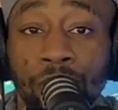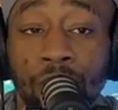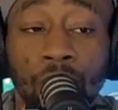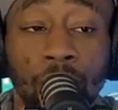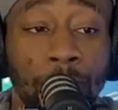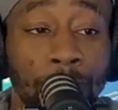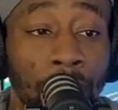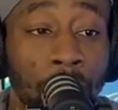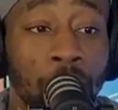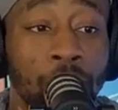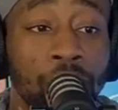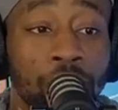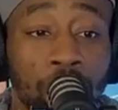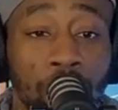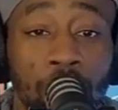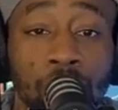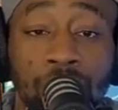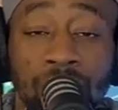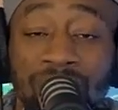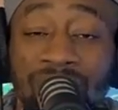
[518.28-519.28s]
Approach
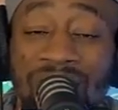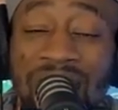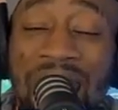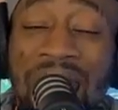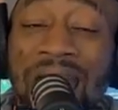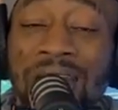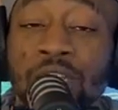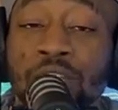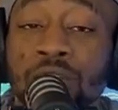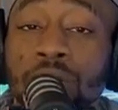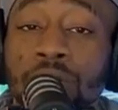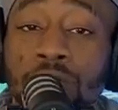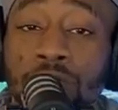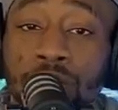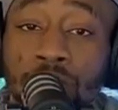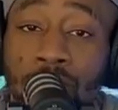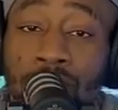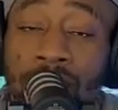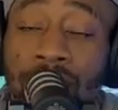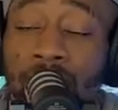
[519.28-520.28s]
girls that are actually
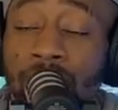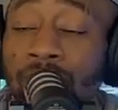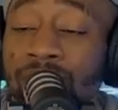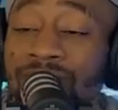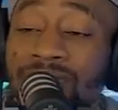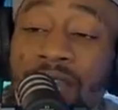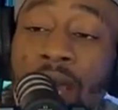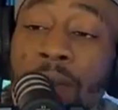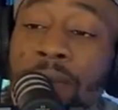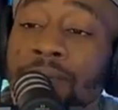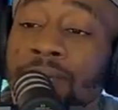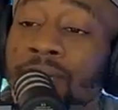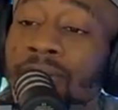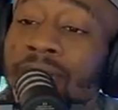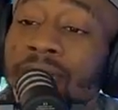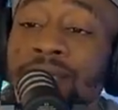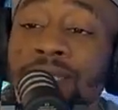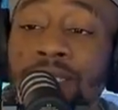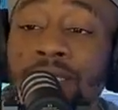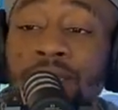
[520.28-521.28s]
attractive. Stop
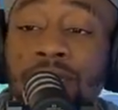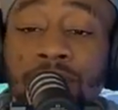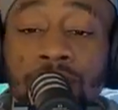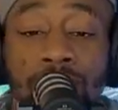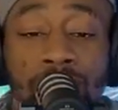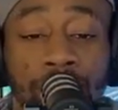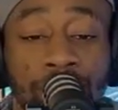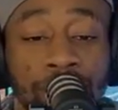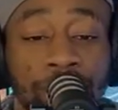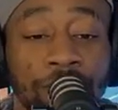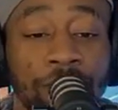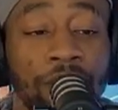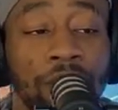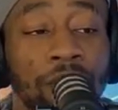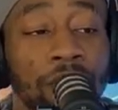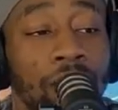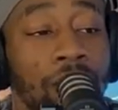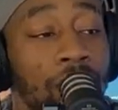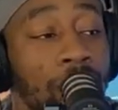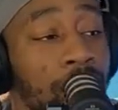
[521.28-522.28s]
gassing these
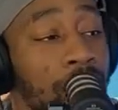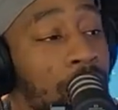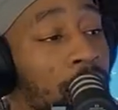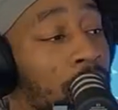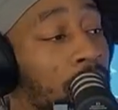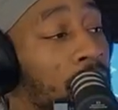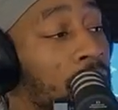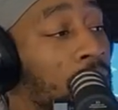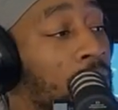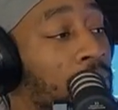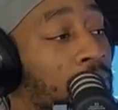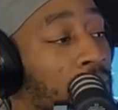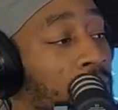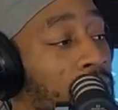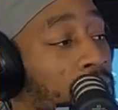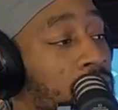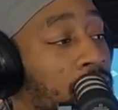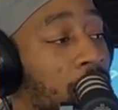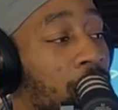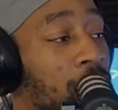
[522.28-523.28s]
freaking
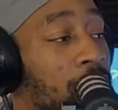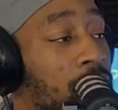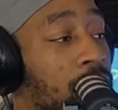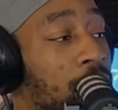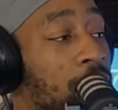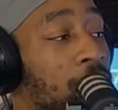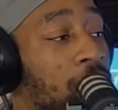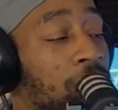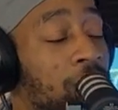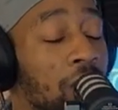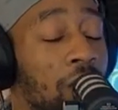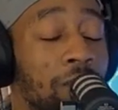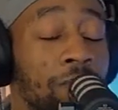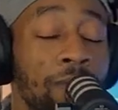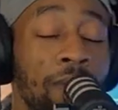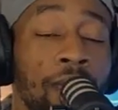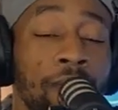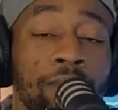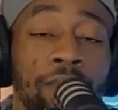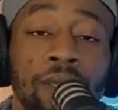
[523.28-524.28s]
Minnesota 2s up,
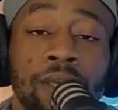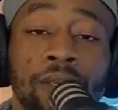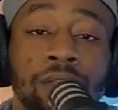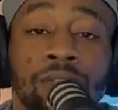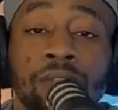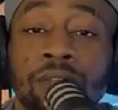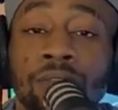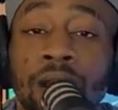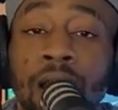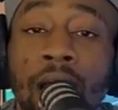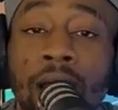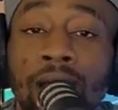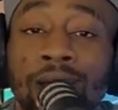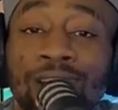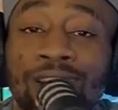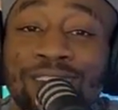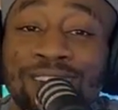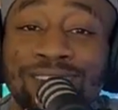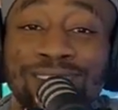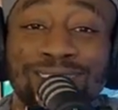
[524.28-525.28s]
man, because they're not.
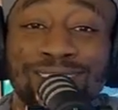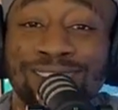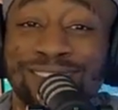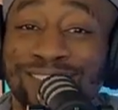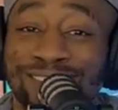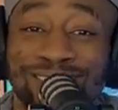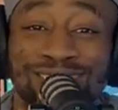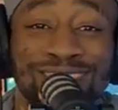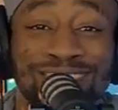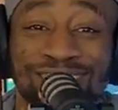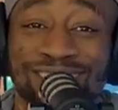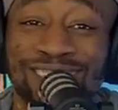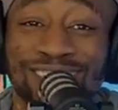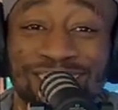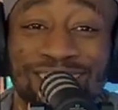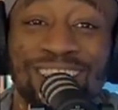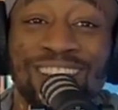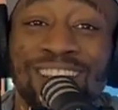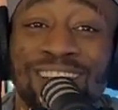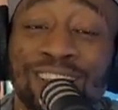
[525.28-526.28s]

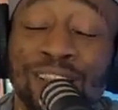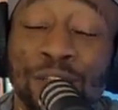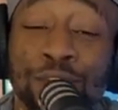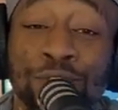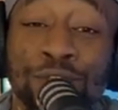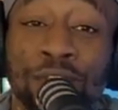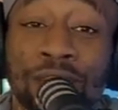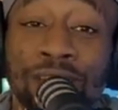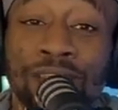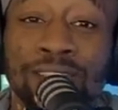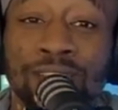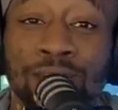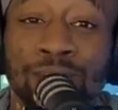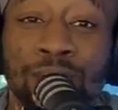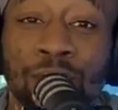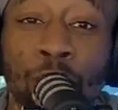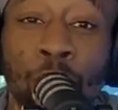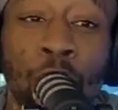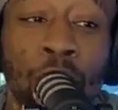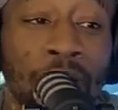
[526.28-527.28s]
Let's face it,
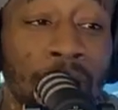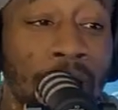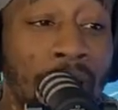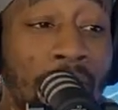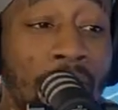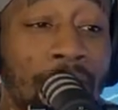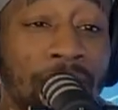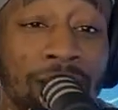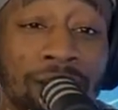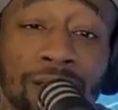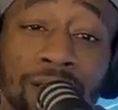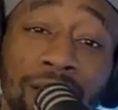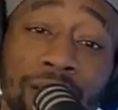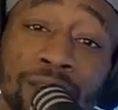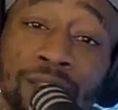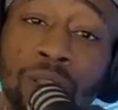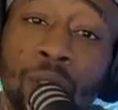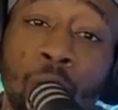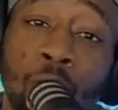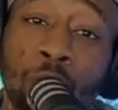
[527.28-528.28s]
bro. A lot of
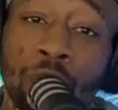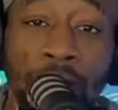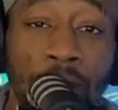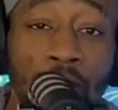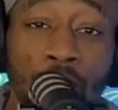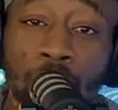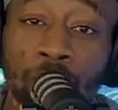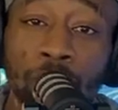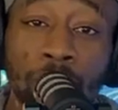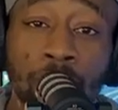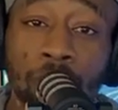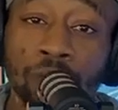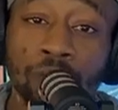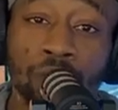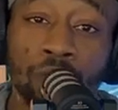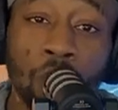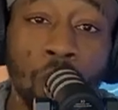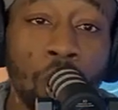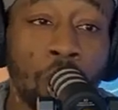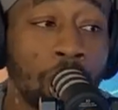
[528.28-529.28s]
these low value males
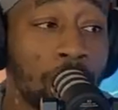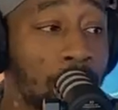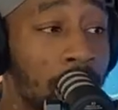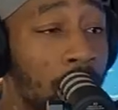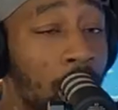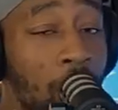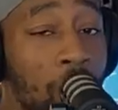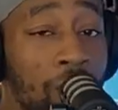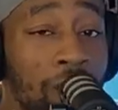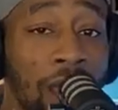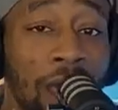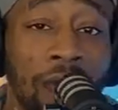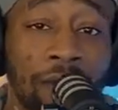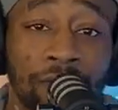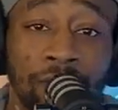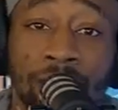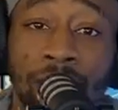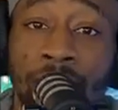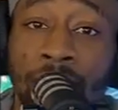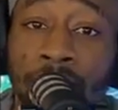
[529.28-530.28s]
are already going
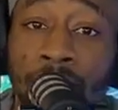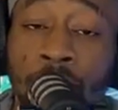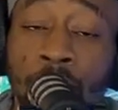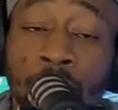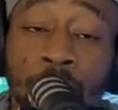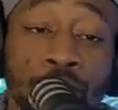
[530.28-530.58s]
after that.